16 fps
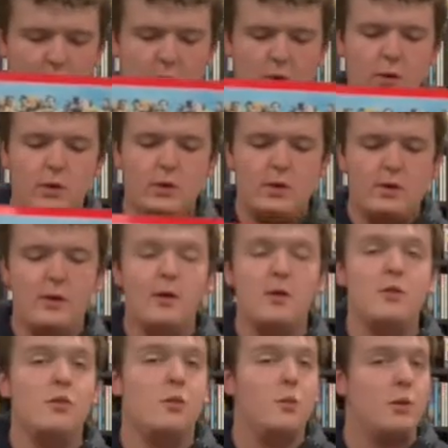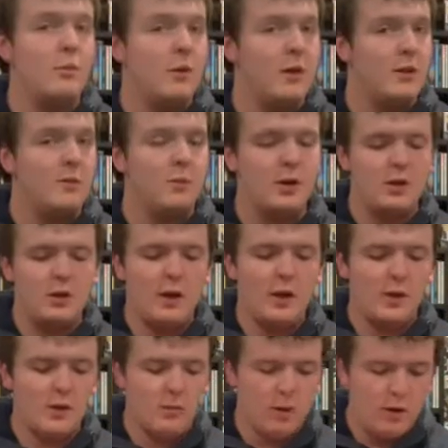which is also remixed by
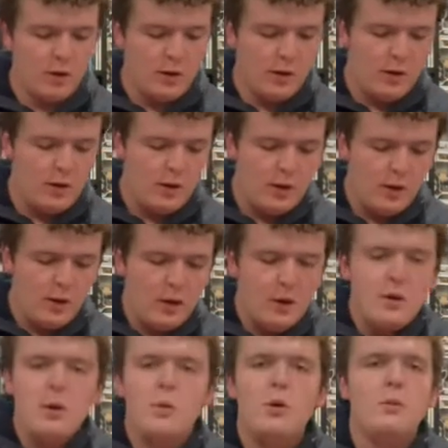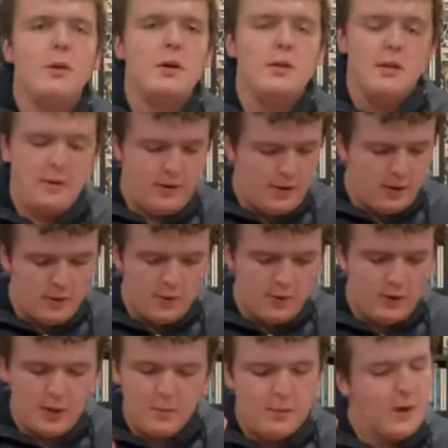Giles Martin. The remixes sound so
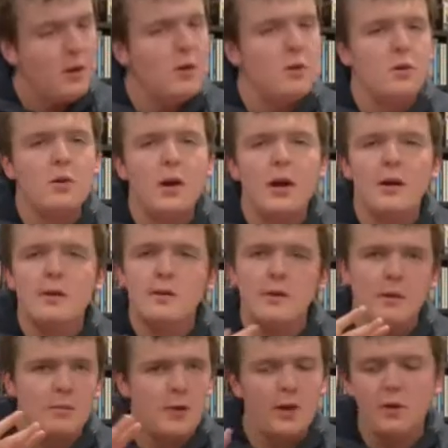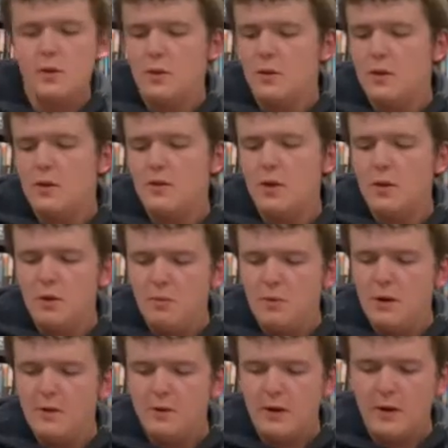good. I'm telling you guys, they sound
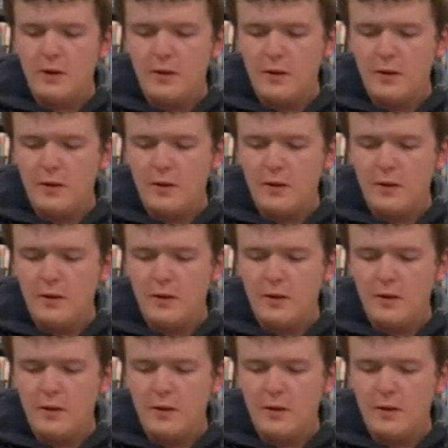amazing.